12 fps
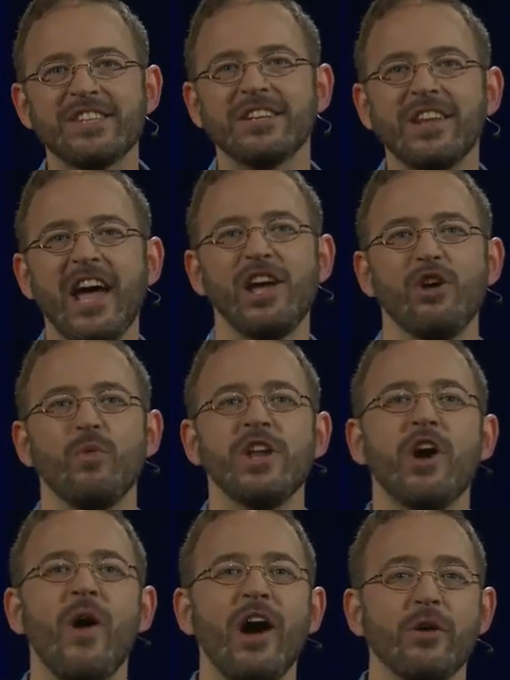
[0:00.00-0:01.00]
to LIGO, we
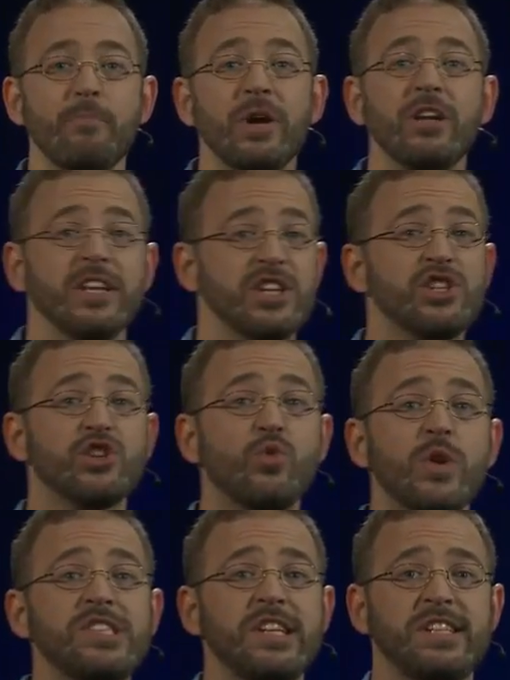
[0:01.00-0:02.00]
know how to build
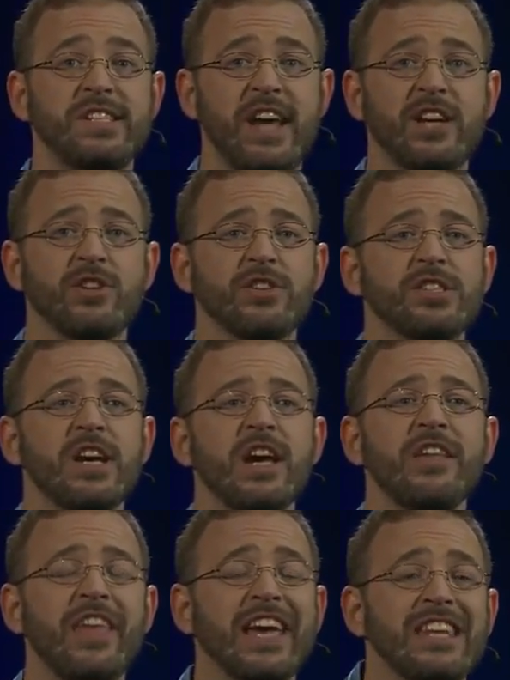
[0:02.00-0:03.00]
exquisite detectors
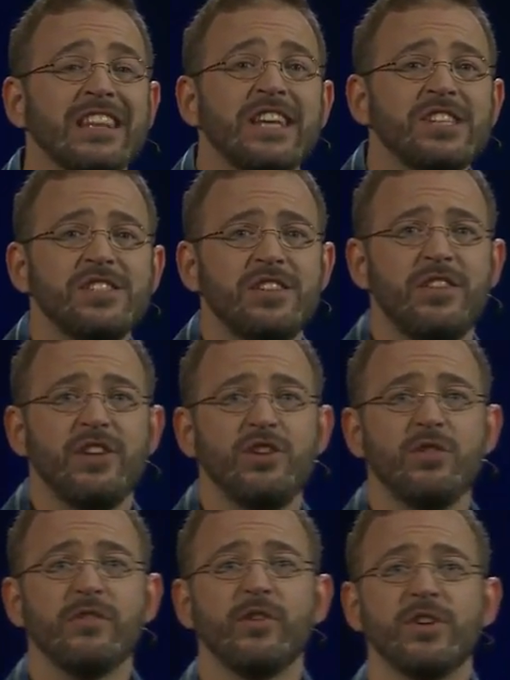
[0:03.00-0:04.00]
that can listen to the
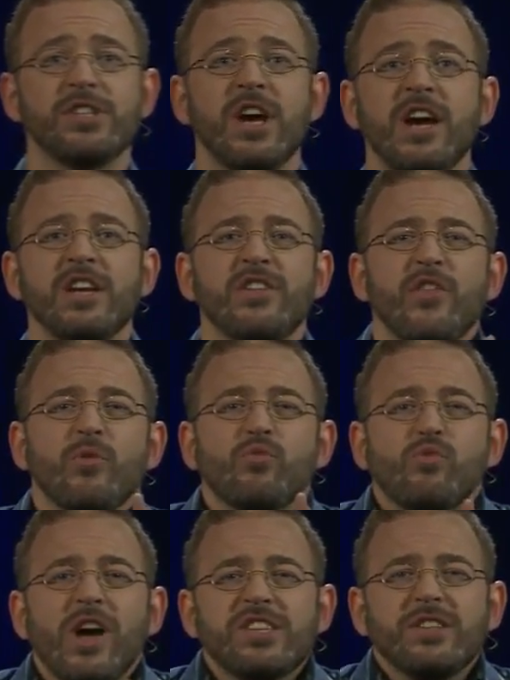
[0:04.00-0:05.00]
universe, to the
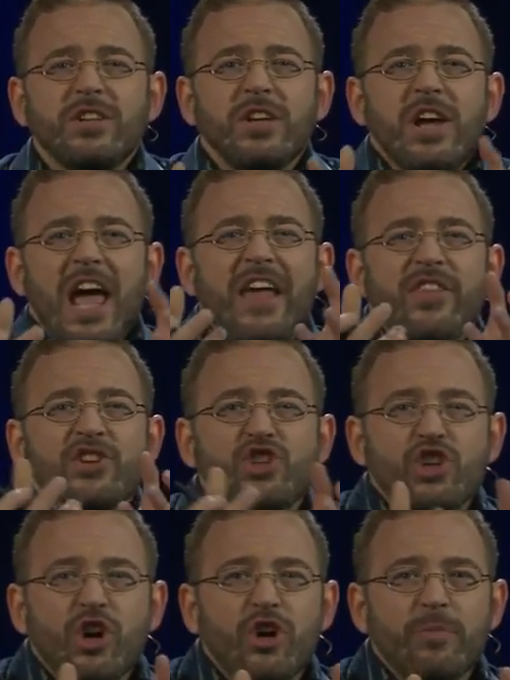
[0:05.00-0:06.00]
rustle and the
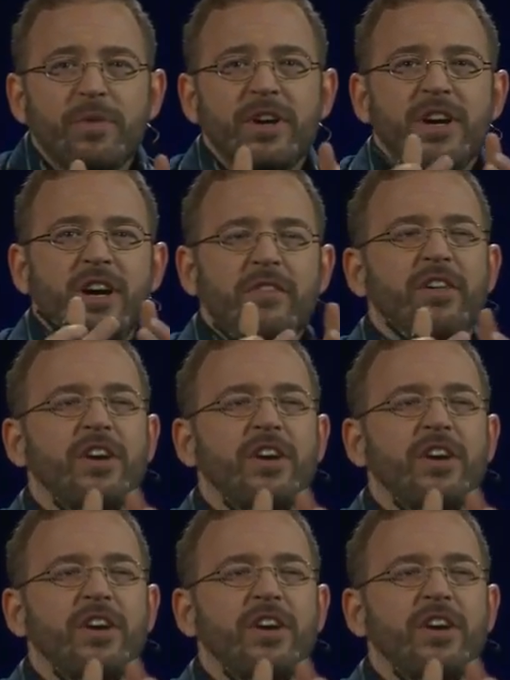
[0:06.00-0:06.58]
chirp of the